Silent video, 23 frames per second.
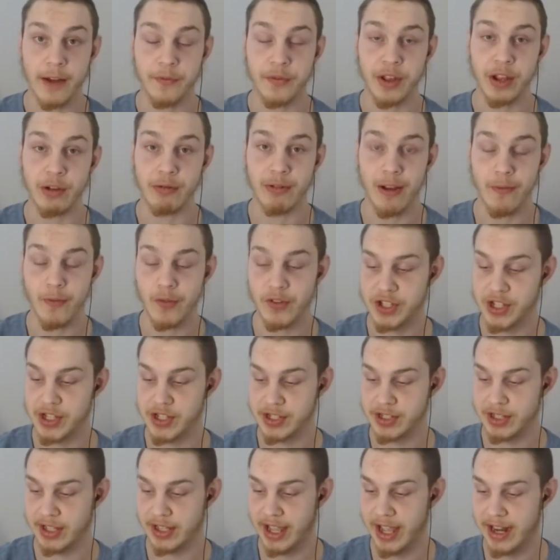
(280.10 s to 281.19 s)
the
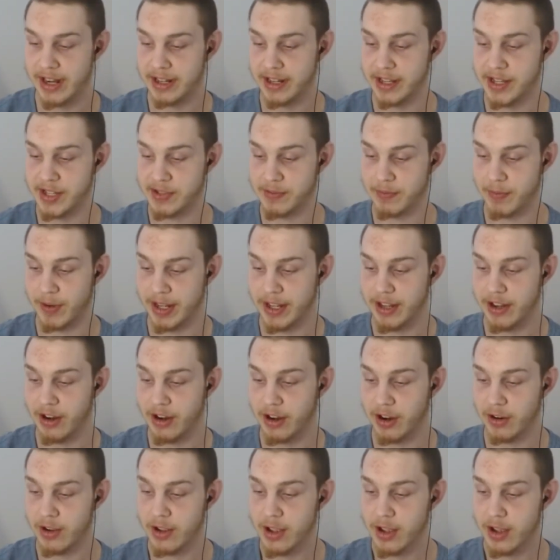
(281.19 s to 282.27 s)
references in the Catechism right
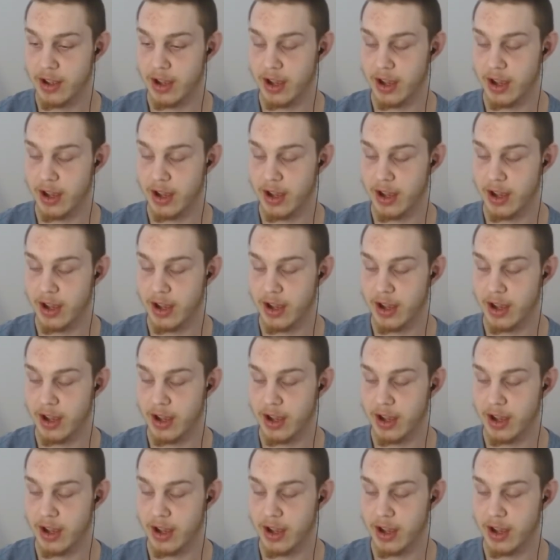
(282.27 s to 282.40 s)
here.